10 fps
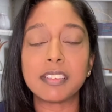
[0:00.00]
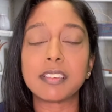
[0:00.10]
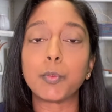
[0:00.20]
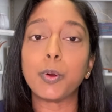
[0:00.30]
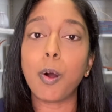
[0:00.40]
we'll
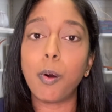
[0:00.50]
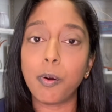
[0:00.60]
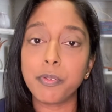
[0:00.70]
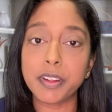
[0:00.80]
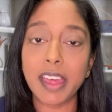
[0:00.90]
go
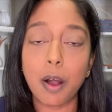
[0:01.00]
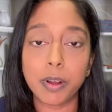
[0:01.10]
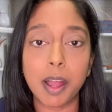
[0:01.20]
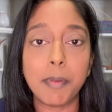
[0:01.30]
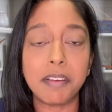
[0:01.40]
over the
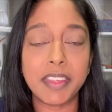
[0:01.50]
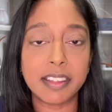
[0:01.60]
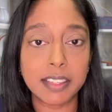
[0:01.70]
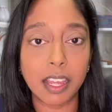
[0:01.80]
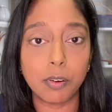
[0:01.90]
outcome of that
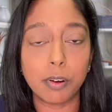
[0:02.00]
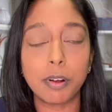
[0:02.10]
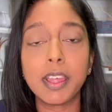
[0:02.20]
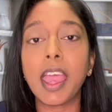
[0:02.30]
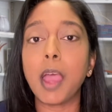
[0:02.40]
cycle,
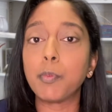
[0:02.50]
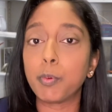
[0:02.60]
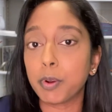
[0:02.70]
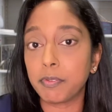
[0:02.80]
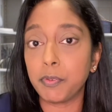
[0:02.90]
and we'll
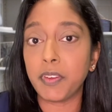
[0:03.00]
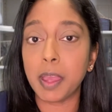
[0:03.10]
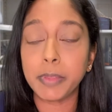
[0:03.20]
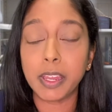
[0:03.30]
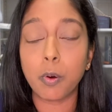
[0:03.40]
review family
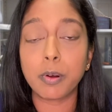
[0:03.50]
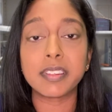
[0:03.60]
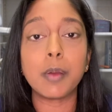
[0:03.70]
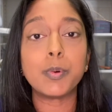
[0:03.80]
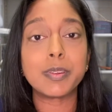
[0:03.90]
goals, and
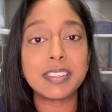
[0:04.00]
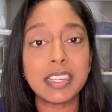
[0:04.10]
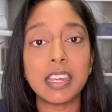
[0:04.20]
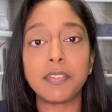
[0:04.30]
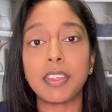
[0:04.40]
we'll see
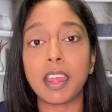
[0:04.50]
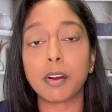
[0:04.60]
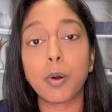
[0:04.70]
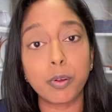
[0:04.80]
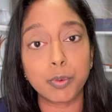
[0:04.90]
if their
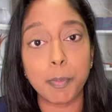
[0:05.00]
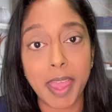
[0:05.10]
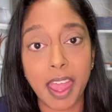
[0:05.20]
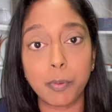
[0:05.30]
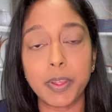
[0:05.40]
goals were met
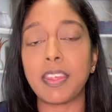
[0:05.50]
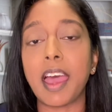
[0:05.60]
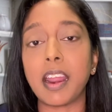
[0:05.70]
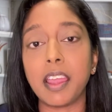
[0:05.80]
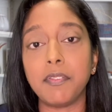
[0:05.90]
with that
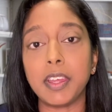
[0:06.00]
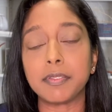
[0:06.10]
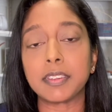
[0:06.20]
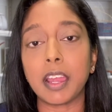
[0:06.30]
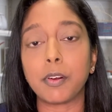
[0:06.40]
IVF
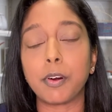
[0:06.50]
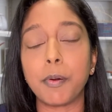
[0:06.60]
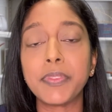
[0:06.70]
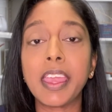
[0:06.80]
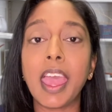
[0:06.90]
cycle,
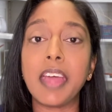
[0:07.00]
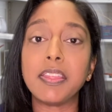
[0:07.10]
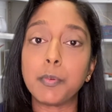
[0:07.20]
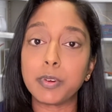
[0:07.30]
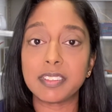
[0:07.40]
and then
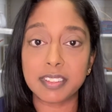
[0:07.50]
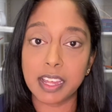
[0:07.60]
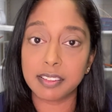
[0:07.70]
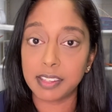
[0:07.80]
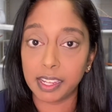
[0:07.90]
we'll discuss
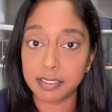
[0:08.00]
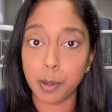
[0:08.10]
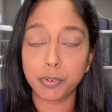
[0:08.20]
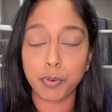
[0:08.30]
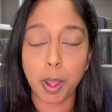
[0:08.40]
next steps
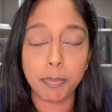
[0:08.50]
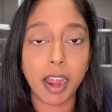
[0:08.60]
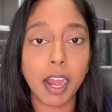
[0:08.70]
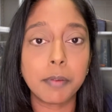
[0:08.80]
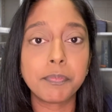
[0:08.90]
from there.